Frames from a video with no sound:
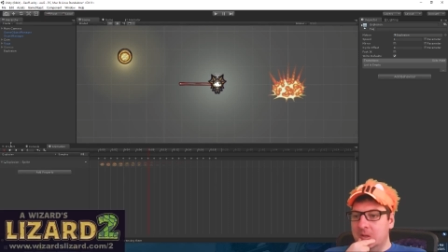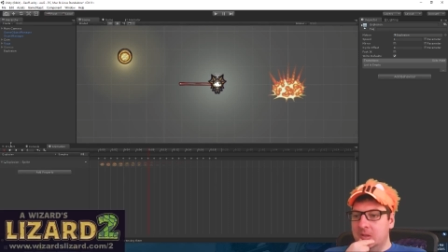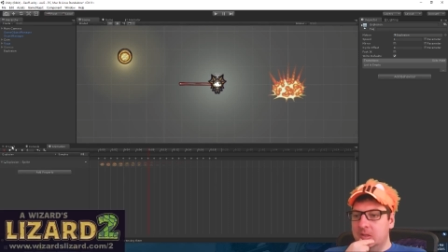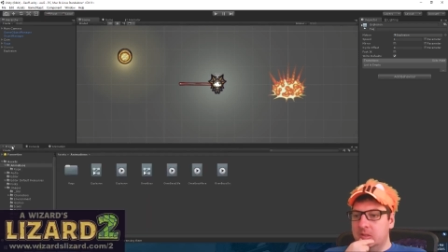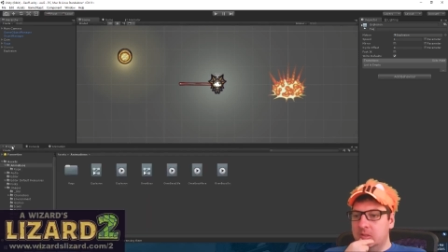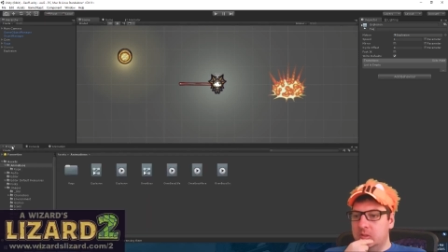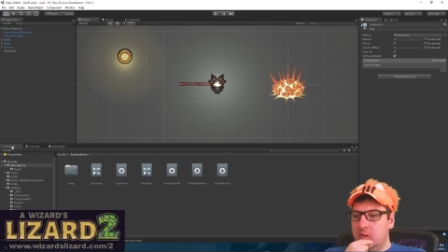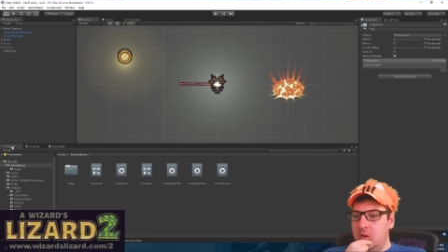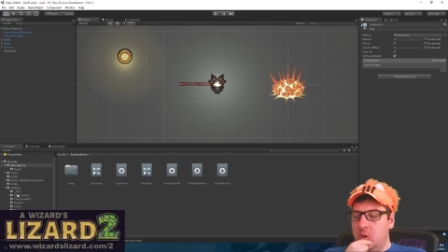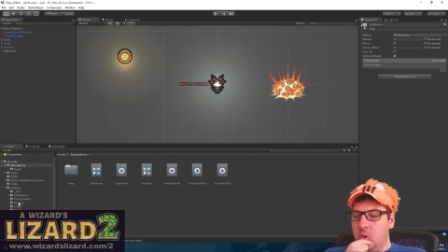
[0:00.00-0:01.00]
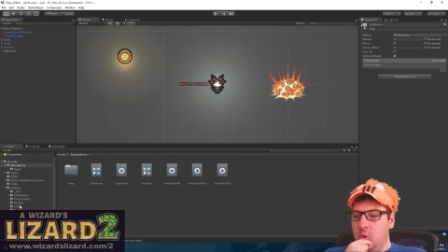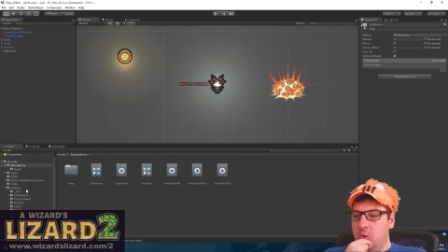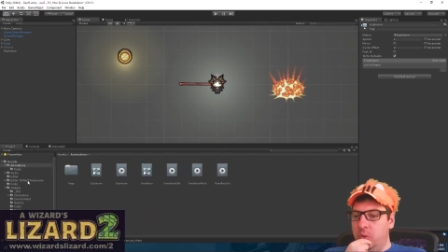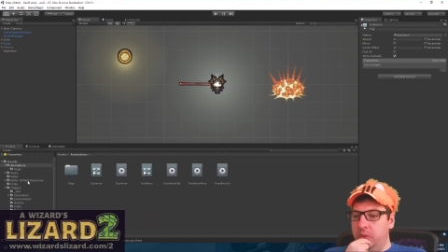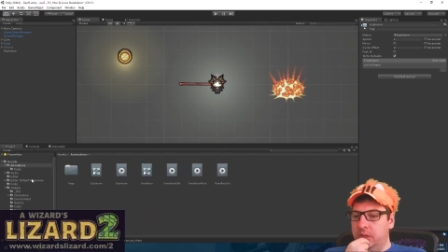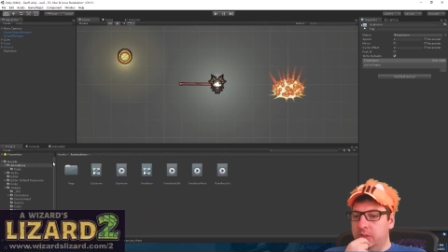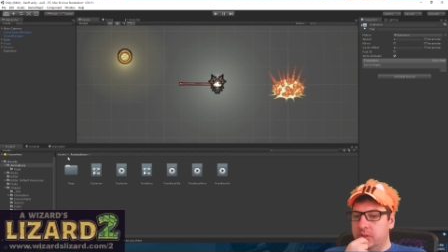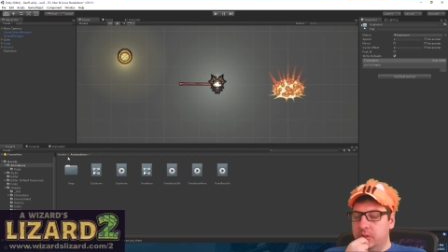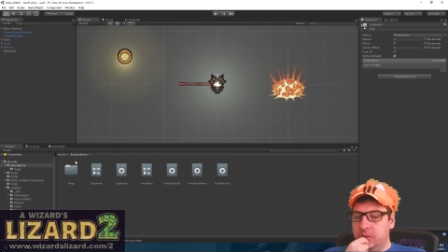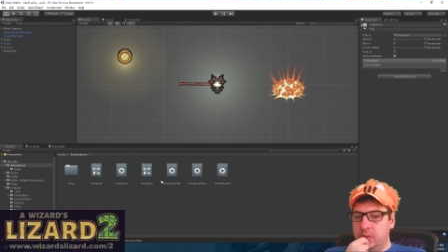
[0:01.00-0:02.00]
So what we can
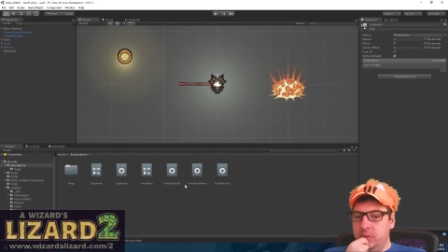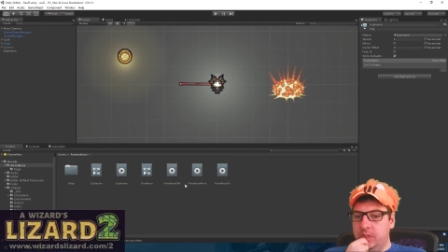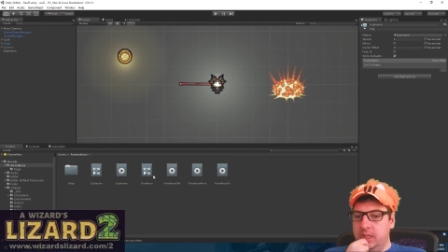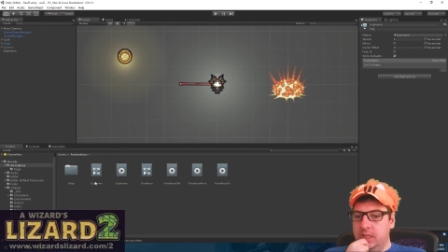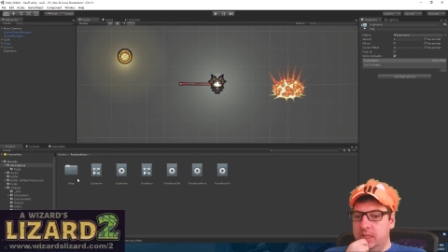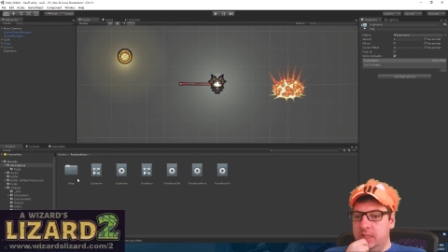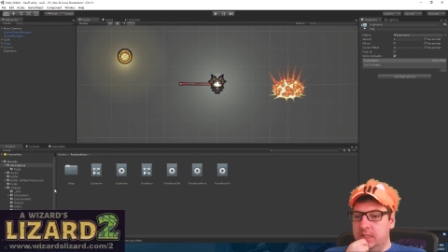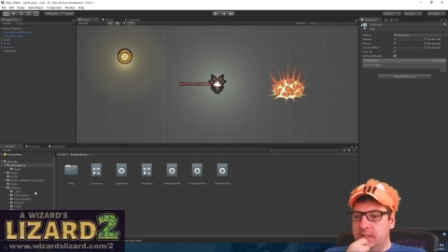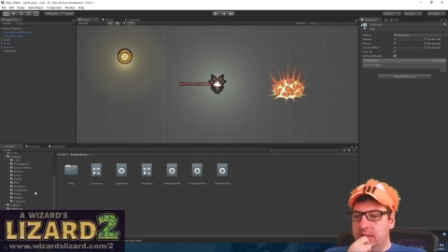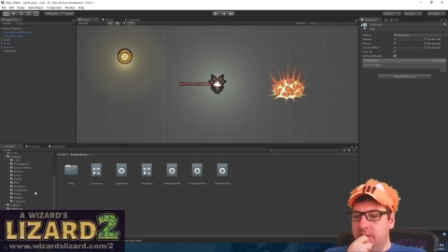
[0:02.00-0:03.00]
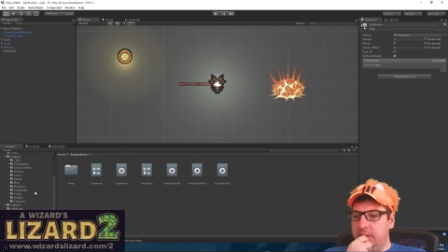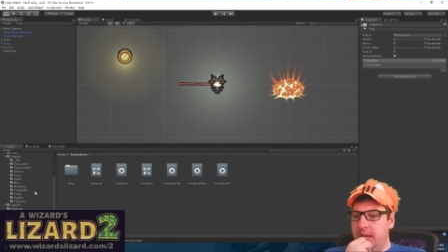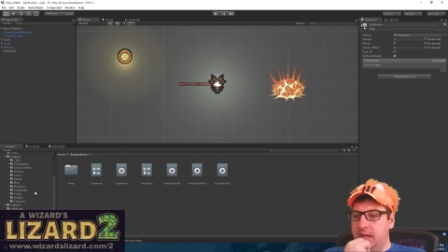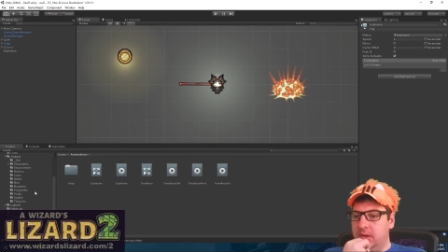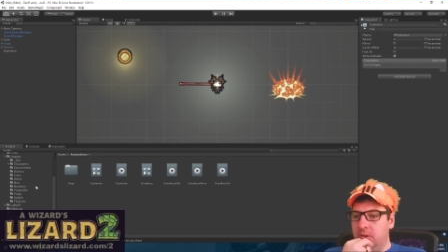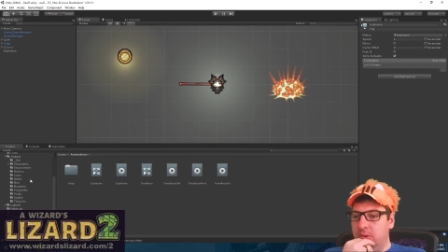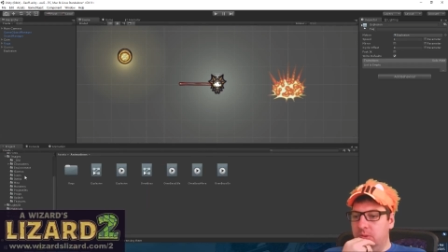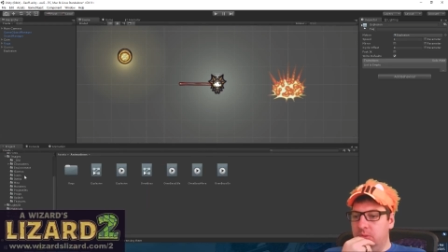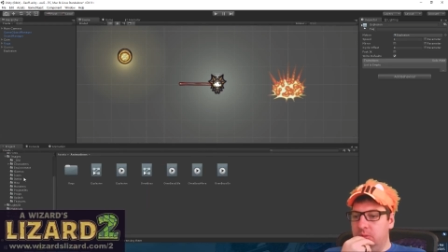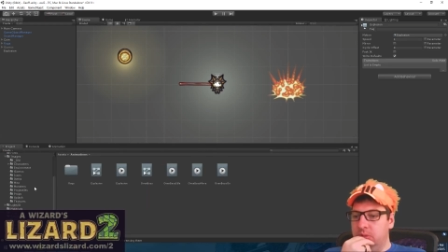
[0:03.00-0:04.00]
do is, I think we had an
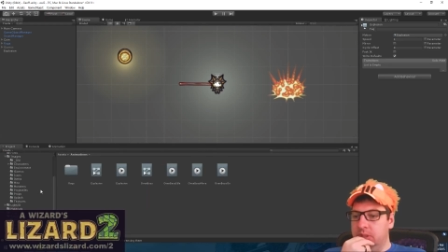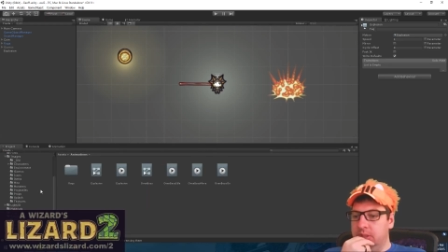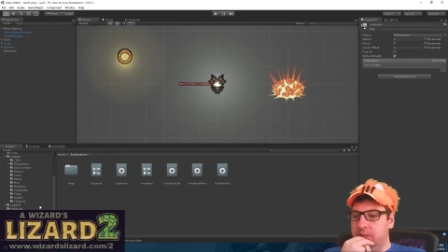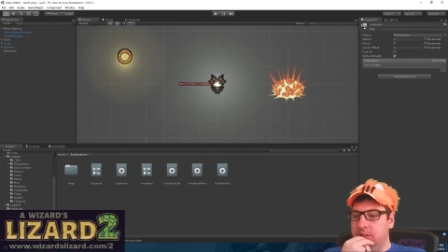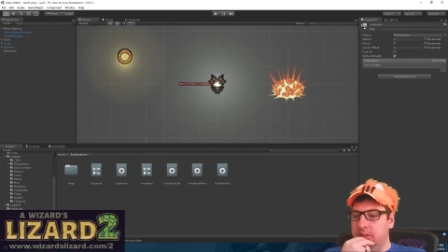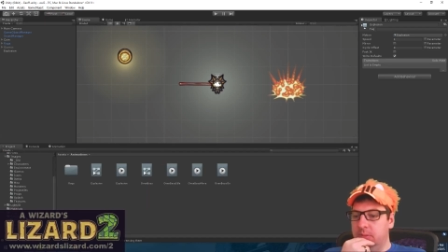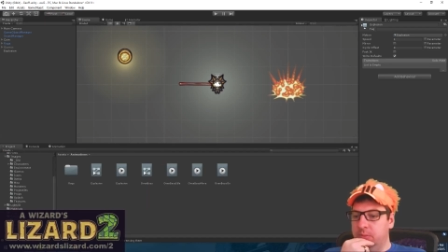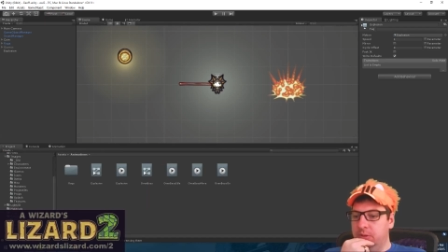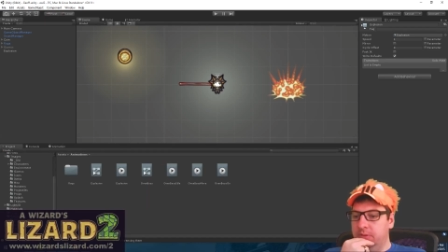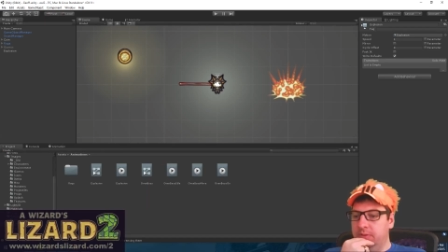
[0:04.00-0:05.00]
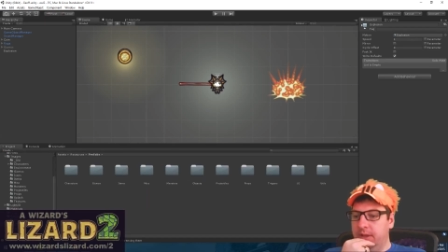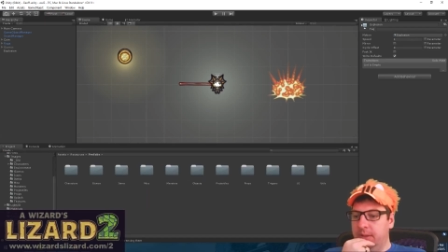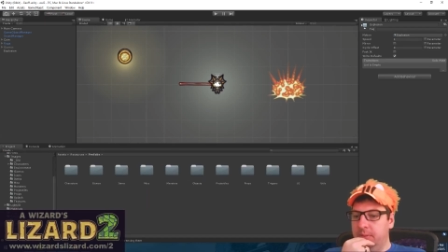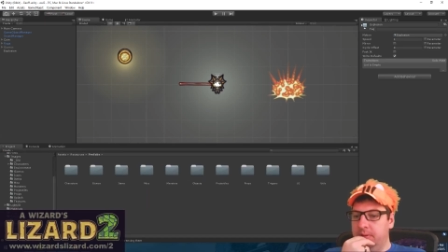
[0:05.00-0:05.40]
old prefab